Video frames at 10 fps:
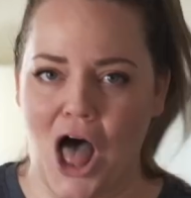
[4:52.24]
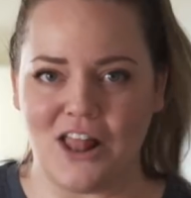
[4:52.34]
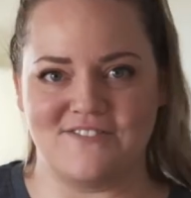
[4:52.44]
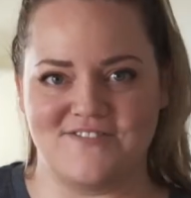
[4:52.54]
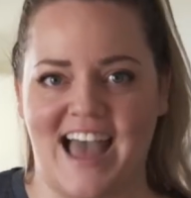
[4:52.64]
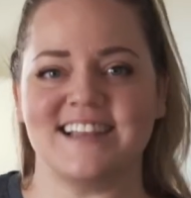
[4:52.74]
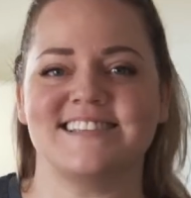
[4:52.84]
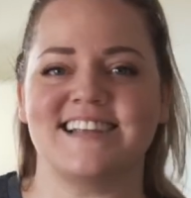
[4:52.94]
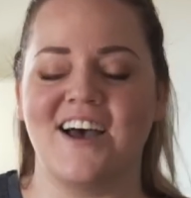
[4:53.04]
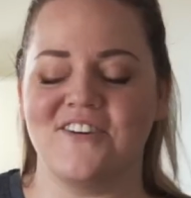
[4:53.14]
all of that
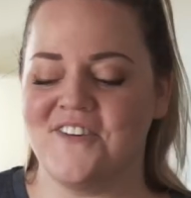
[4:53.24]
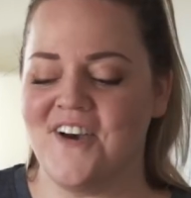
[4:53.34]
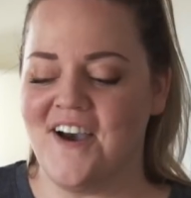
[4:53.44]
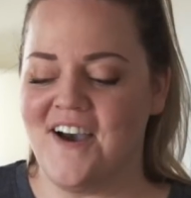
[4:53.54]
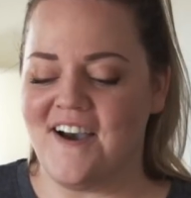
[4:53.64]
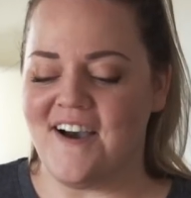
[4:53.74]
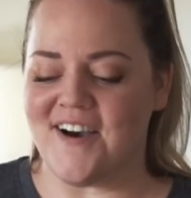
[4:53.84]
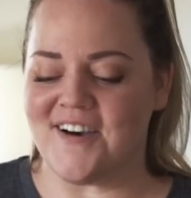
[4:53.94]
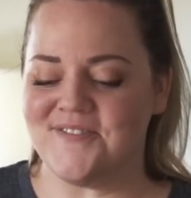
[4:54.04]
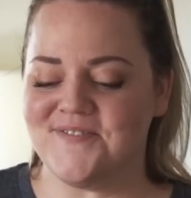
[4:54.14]
stuff.
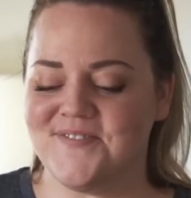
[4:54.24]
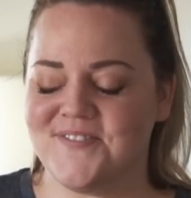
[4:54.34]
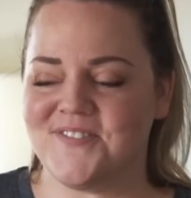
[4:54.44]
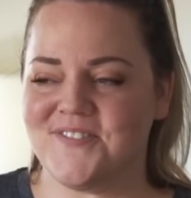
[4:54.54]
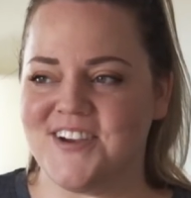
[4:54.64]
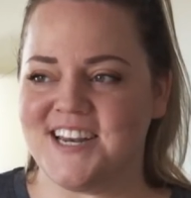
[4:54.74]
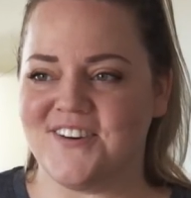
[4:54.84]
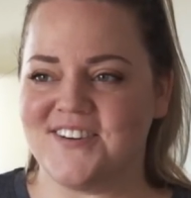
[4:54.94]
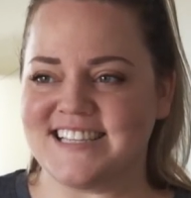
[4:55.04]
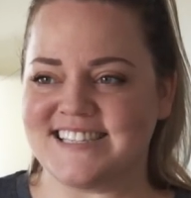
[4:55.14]
Um, we
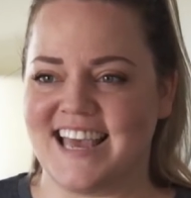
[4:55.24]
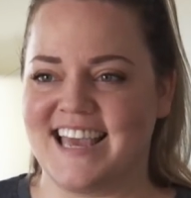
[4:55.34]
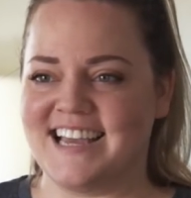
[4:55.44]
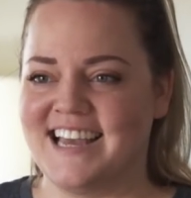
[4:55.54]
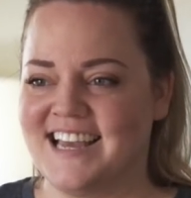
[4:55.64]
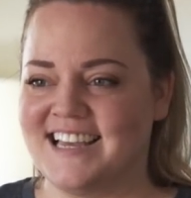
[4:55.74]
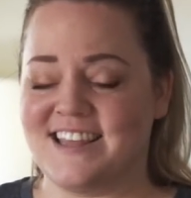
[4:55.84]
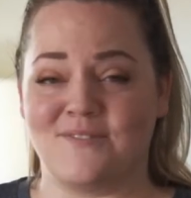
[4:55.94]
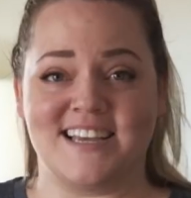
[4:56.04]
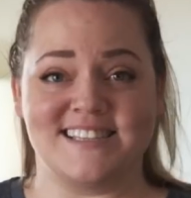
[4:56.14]
know what it's like
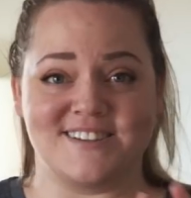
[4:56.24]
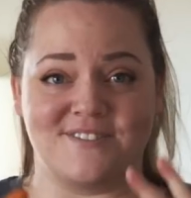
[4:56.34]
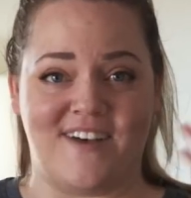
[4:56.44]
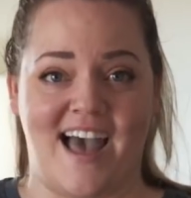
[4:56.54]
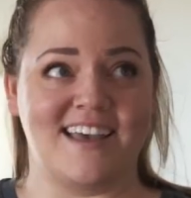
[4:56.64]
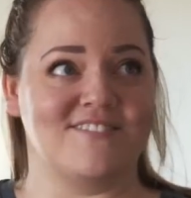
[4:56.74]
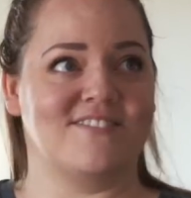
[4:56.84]
that we can survive